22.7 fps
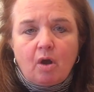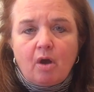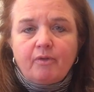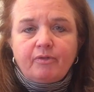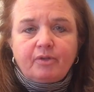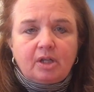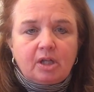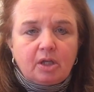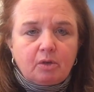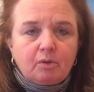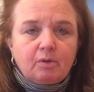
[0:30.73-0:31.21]

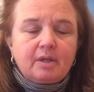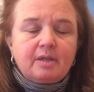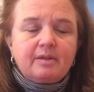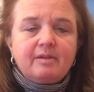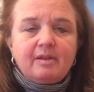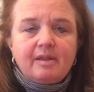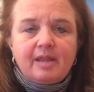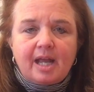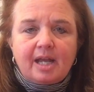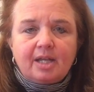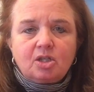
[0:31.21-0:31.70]
off clearance
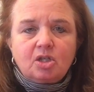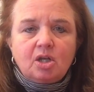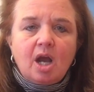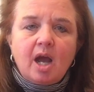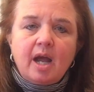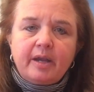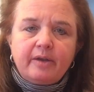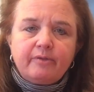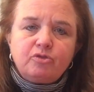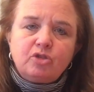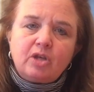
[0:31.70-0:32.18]
and that
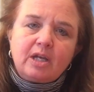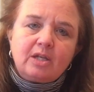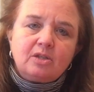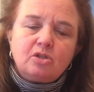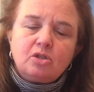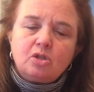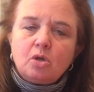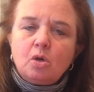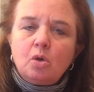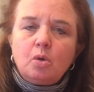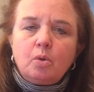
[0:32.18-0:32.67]
kind of
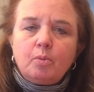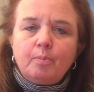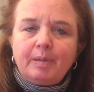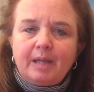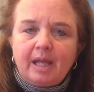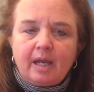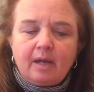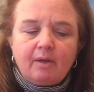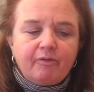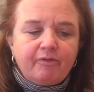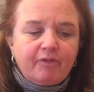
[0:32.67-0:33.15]
changed the whole
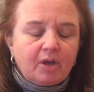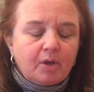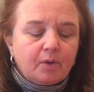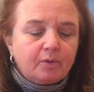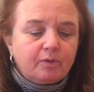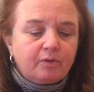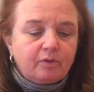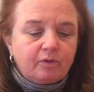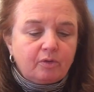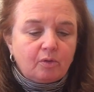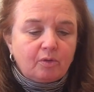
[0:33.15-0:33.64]
playing
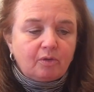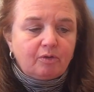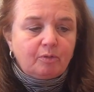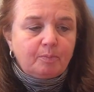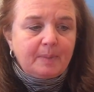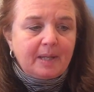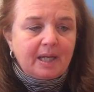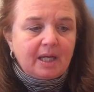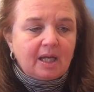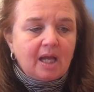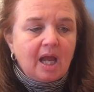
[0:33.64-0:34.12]
field, so to
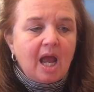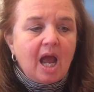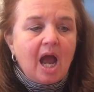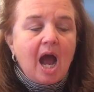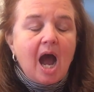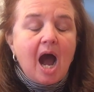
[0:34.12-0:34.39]
speak.